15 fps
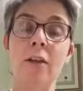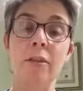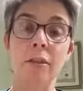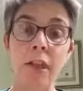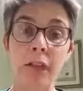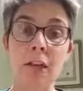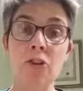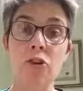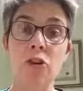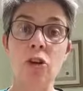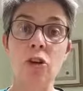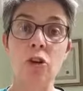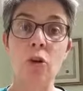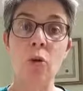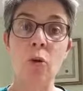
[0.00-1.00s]
then you
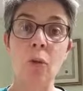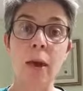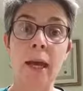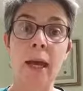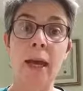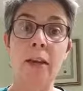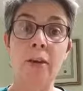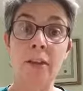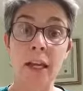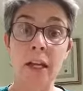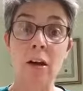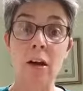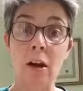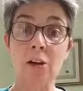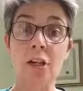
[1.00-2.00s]
can go away and think
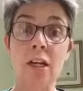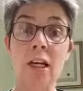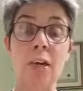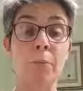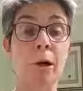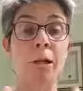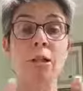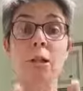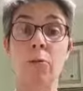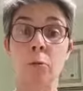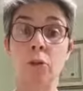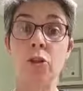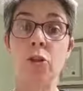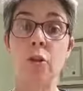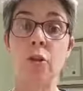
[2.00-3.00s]
logically about
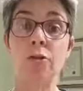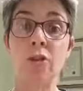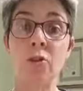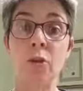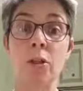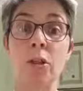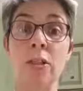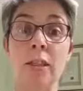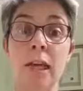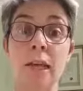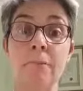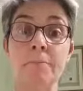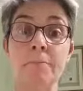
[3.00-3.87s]
what you're going to do and what you say.